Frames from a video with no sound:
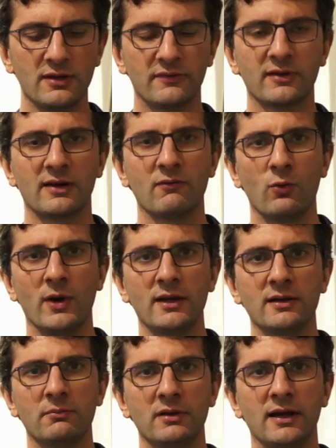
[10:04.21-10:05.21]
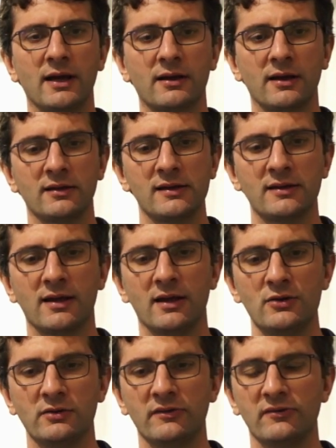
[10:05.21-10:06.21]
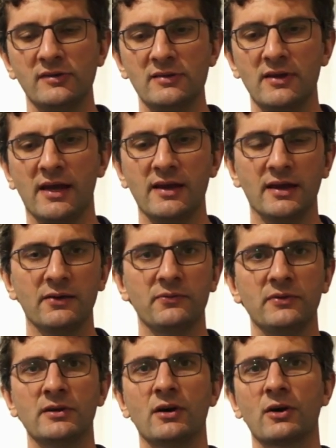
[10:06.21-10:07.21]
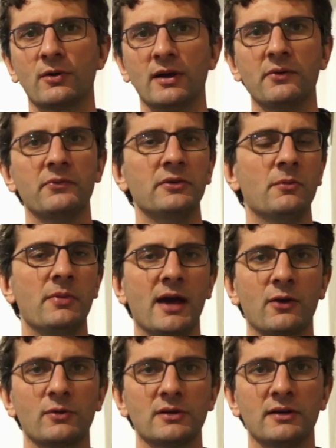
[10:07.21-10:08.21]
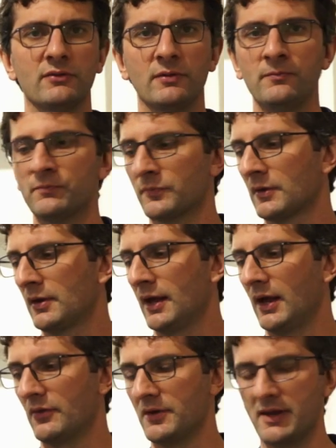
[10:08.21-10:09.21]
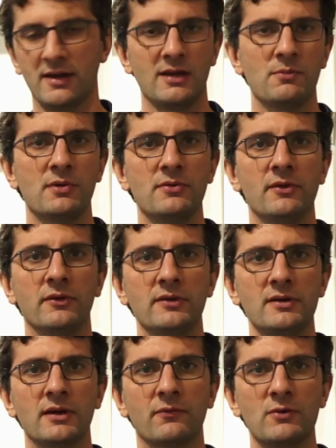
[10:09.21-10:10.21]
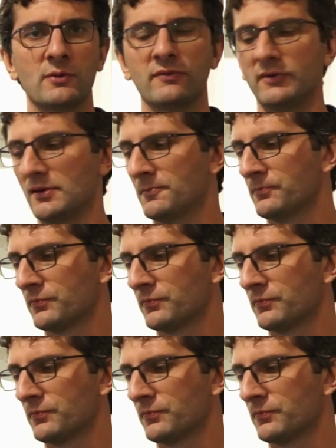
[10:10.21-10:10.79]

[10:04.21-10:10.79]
That's a kind of a white and a black. I like how you can see the AF and the RF and the battery level and the name and the frequency.